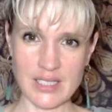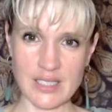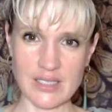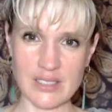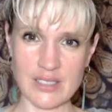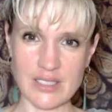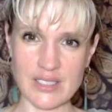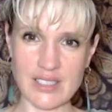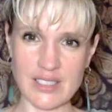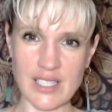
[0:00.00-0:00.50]

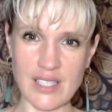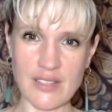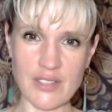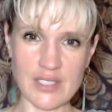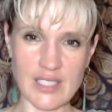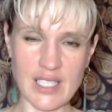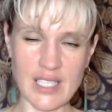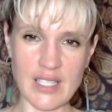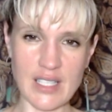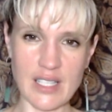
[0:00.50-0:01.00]
to see if there's
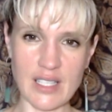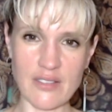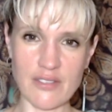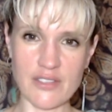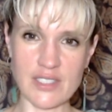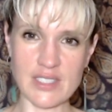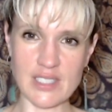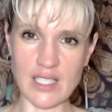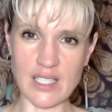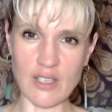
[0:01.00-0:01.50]
anything
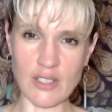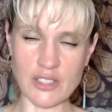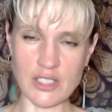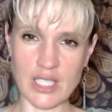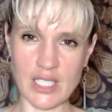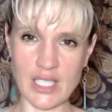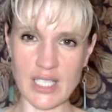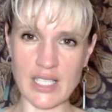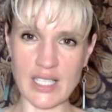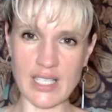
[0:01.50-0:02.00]

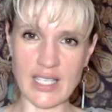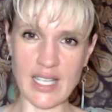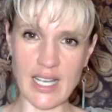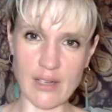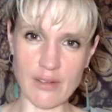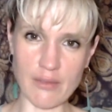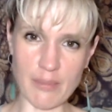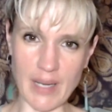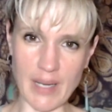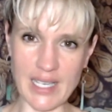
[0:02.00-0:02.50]
physiologically out
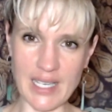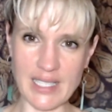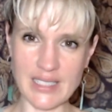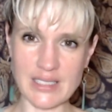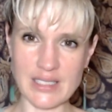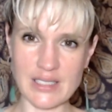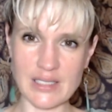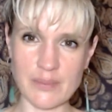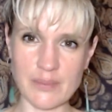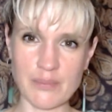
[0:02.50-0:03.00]
of balance.